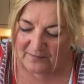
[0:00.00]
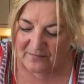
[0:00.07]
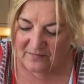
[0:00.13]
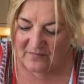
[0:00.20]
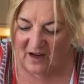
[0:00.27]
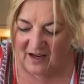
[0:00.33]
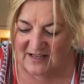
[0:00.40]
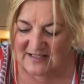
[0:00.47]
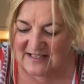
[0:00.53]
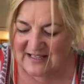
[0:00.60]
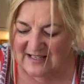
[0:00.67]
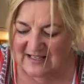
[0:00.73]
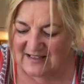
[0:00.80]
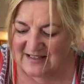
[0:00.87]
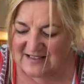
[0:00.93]

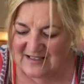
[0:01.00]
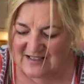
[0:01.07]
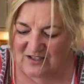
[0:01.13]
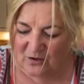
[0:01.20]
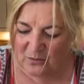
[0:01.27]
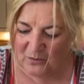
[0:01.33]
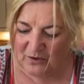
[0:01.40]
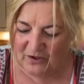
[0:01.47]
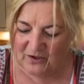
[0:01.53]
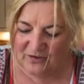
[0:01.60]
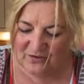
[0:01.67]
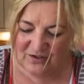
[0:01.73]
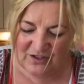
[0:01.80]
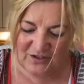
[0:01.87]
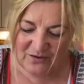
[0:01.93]
ideally, this is not what you
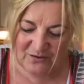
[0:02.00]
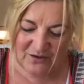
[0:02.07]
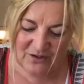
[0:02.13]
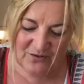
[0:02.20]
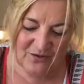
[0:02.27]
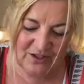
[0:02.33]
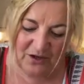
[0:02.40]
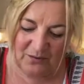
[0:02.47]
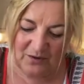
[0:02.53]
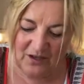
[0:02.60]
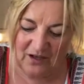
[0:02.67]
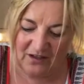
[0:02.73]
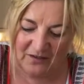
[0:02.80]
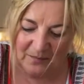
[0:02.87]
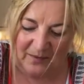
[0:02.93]
do. You don't
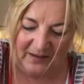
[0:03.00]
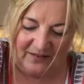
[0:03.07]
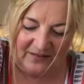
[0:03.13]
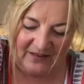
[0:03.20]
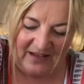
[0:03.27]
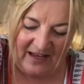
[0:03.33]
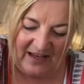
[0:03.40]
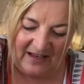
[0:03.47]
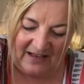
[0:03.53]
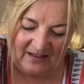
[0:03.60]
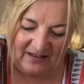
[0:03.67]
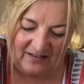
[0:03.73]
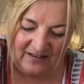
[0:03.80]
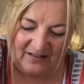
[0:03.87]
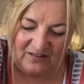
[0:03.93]
cut a piece of cake like
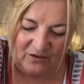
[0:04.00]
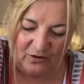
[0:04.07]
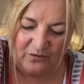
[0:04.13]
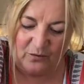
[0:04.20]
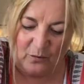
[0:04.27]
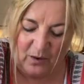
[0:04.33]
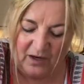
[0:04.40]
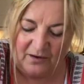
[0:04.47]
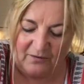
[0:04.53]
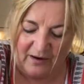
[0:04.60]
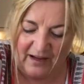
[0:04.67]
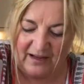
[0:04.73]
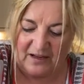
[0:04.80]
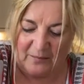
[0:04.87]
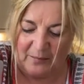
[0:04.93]
this off a wire
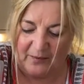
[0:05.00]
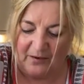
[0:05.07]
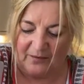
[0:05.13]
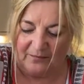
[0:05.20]
rack, but